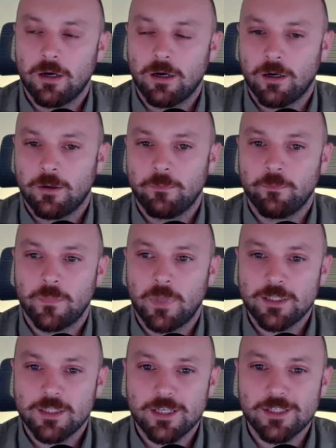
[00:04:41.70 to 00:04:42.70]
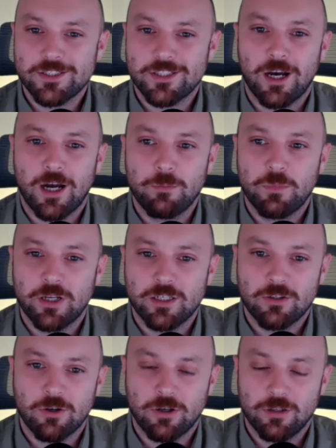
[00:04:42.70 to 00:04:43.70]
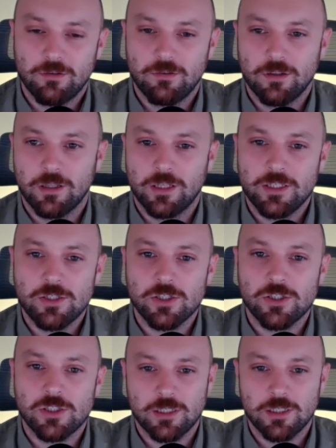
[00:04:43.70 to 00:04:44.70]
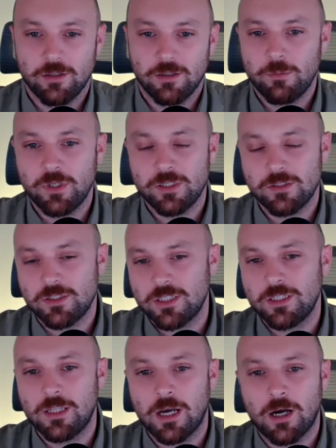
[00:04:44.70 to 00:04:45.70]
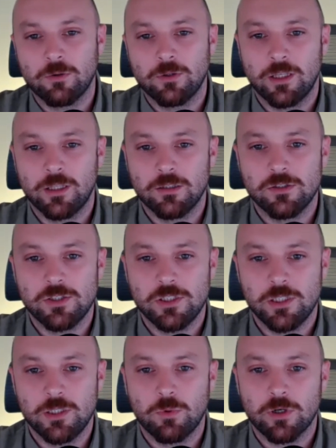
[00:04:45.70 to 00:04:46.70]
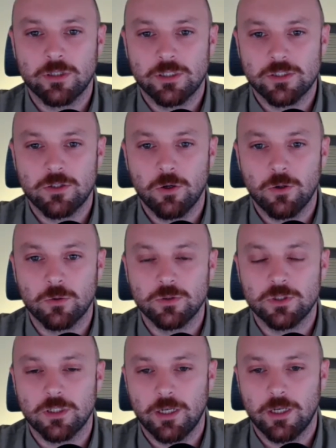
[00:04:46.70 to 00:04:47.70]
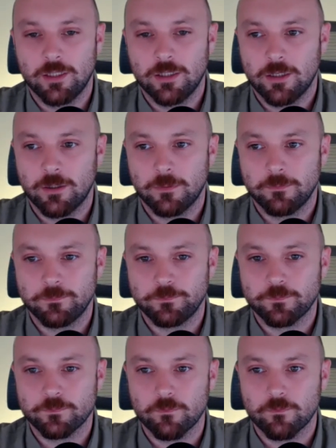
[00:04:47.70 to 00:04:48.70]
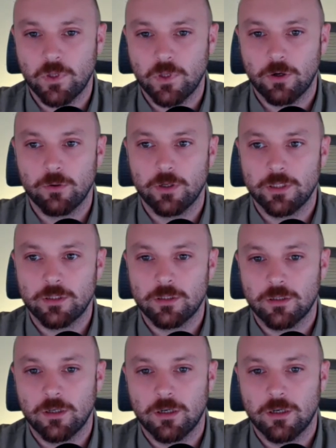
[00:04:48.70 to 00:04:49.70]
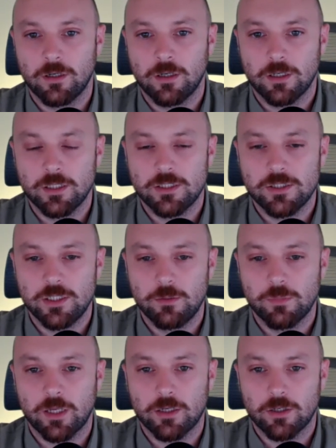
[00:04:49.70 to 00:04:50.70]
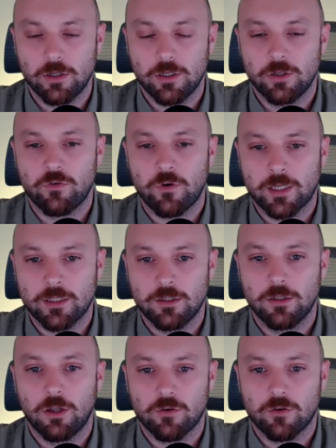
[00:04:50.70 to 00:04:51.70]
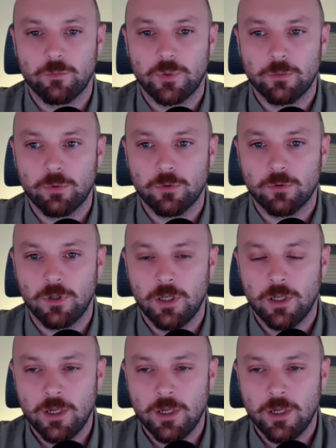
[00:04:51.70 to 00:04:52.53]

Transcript: um, that takes time. And I thought, let's just sit, let me sit down and see where this goes. And um, you know, it uh, it seemed like it attracted a lot of people,